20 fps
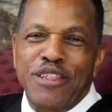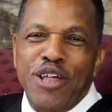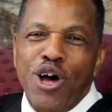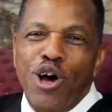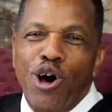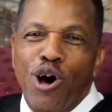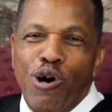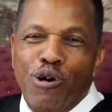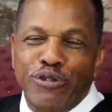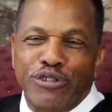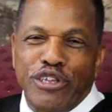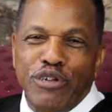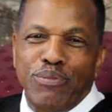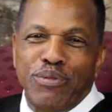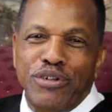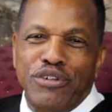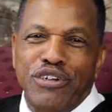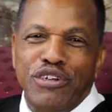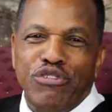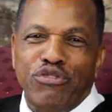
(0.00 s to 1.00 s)
the altar
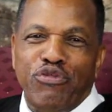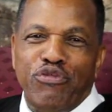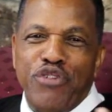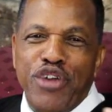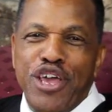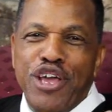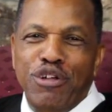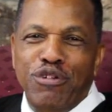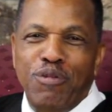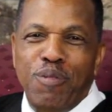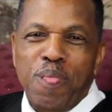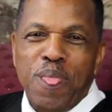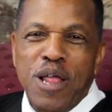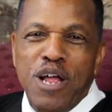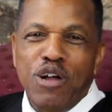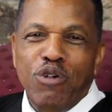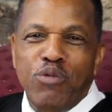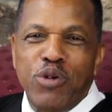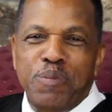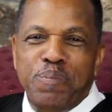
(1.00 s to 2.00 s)
was just filled
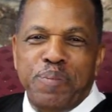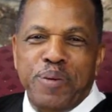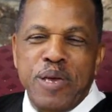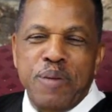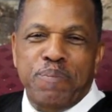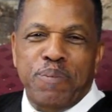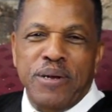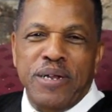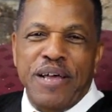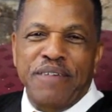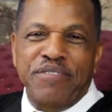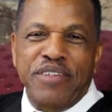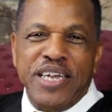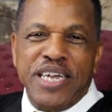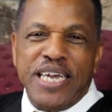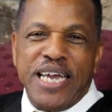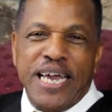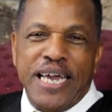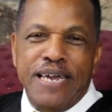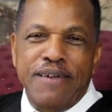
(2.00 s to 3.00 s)
with people as
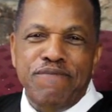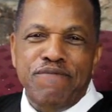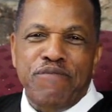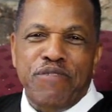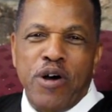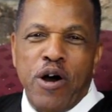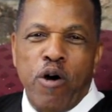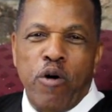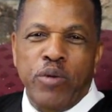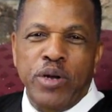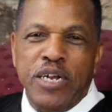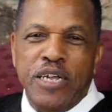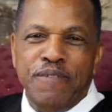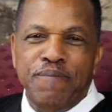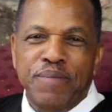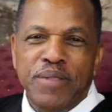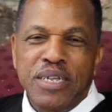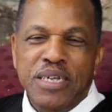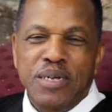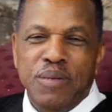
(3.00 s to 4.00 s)
they came forward.
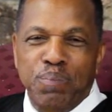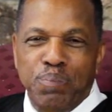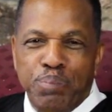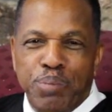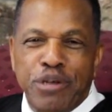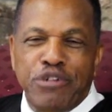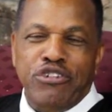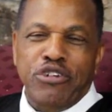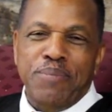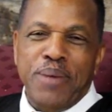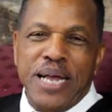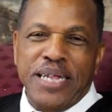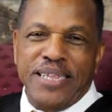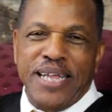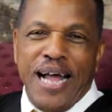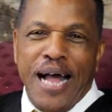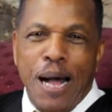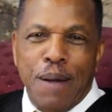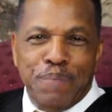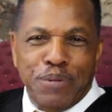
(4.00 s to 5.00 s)
And Bishop
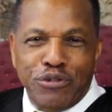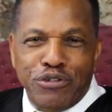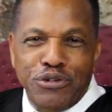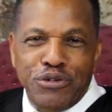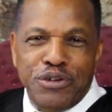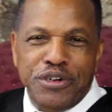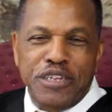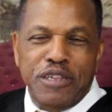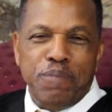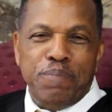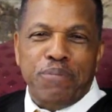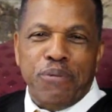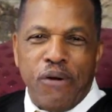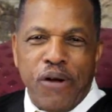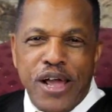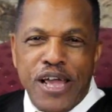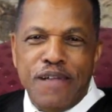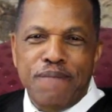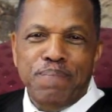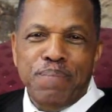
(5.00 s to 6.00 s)
had the opportunity to
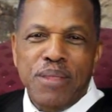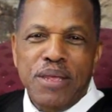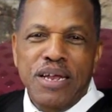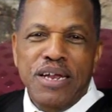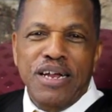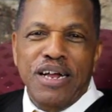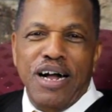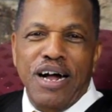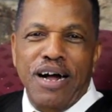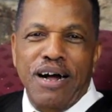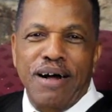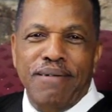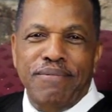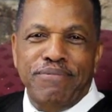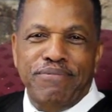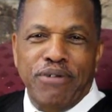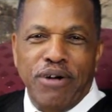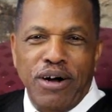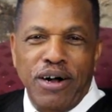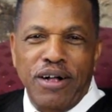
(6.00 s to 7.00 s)
pray uh,
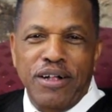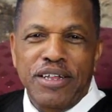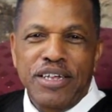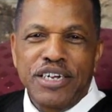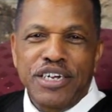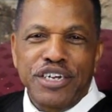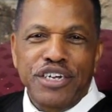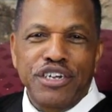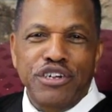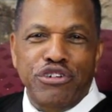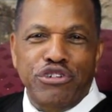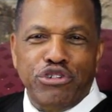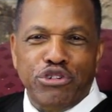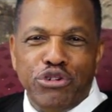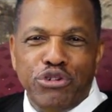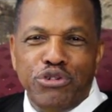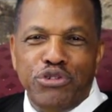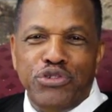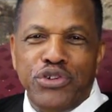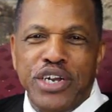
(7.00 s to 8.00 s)
for your
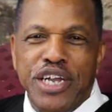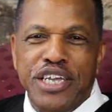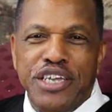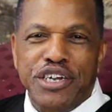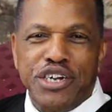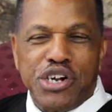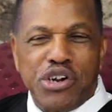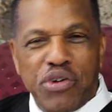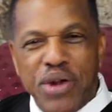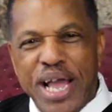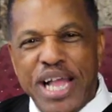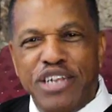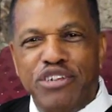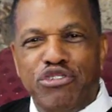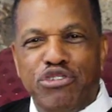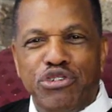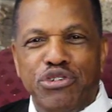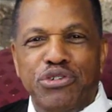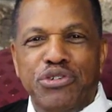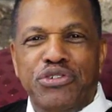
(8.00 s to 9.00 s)
children and your
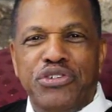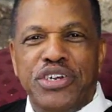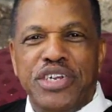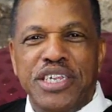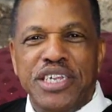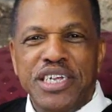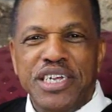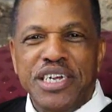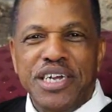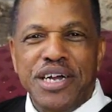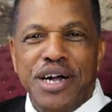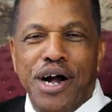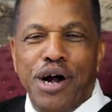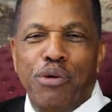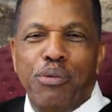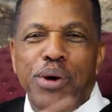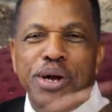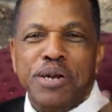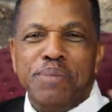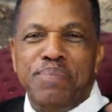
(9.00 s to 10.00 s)
grandchildren.
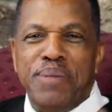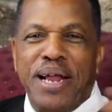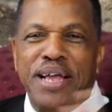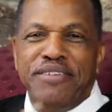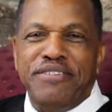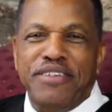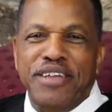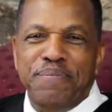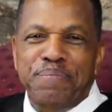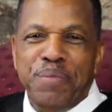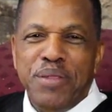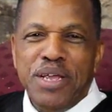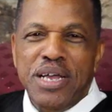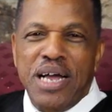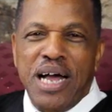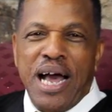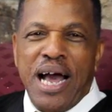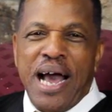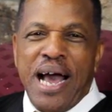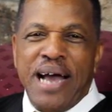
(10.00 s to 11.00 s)
Uh, what a blessing.
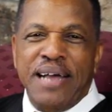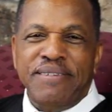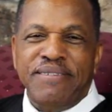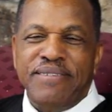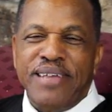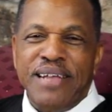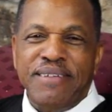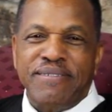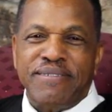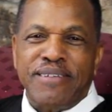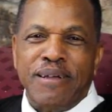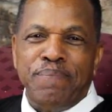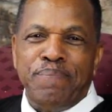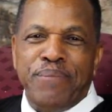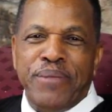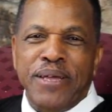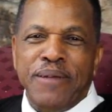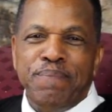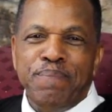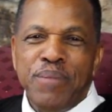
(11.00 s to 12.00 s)
I, I said
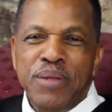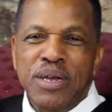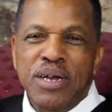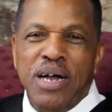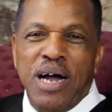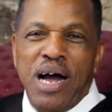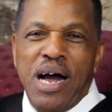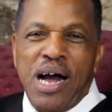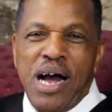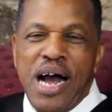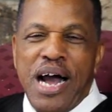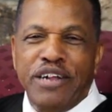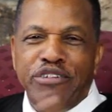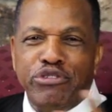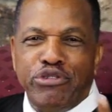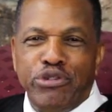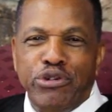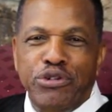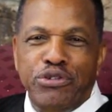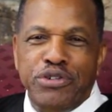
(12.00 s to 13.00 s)
something. Uh, our
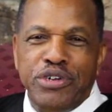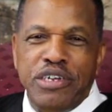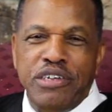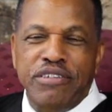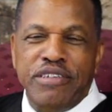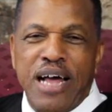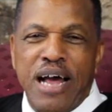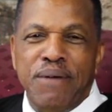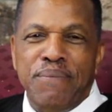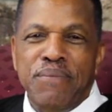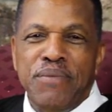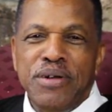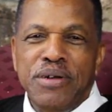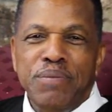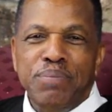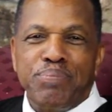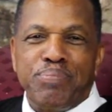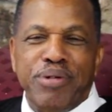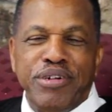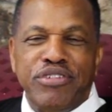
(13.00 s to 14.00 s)
children is our
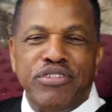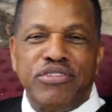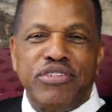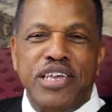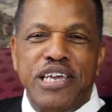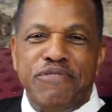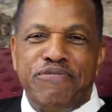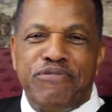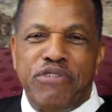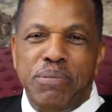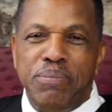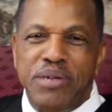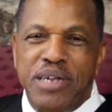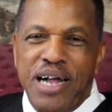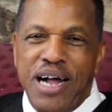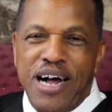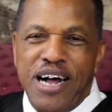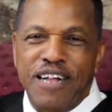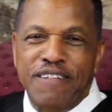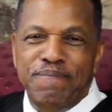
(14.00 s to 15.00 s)
precious gift from
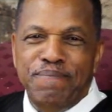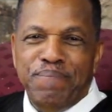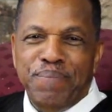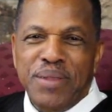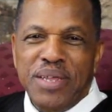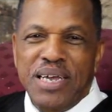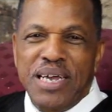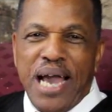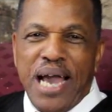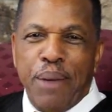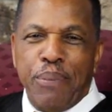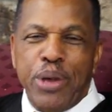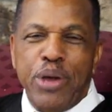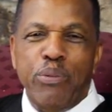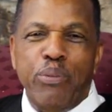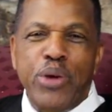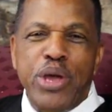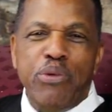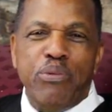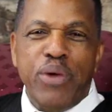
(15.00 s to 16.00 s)
God, and
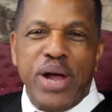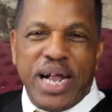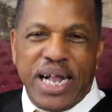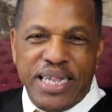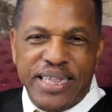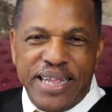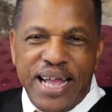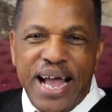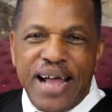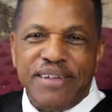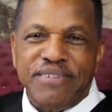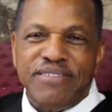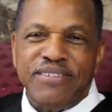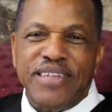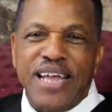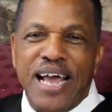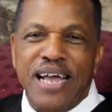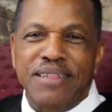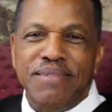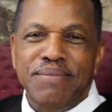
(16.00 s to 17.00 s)
we, we
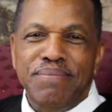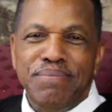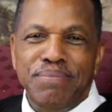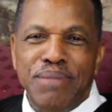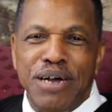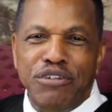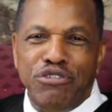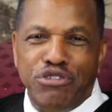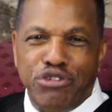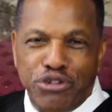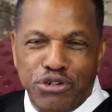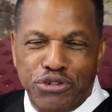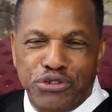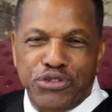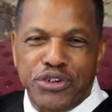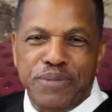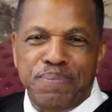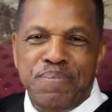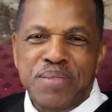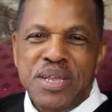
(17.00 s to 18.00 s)
recognize that my
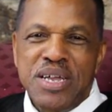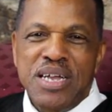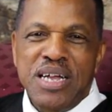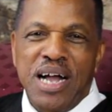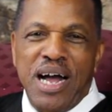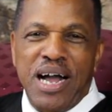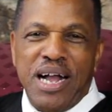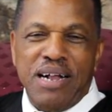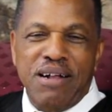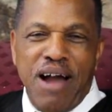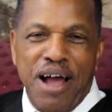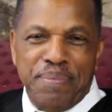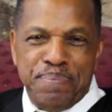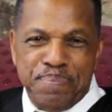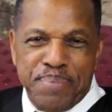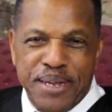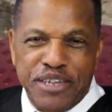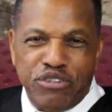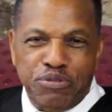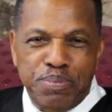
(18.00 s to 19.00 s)
children. Uh,
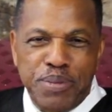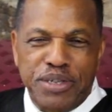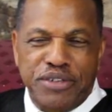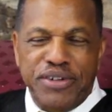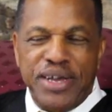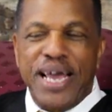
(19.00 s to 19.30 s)
God blessed me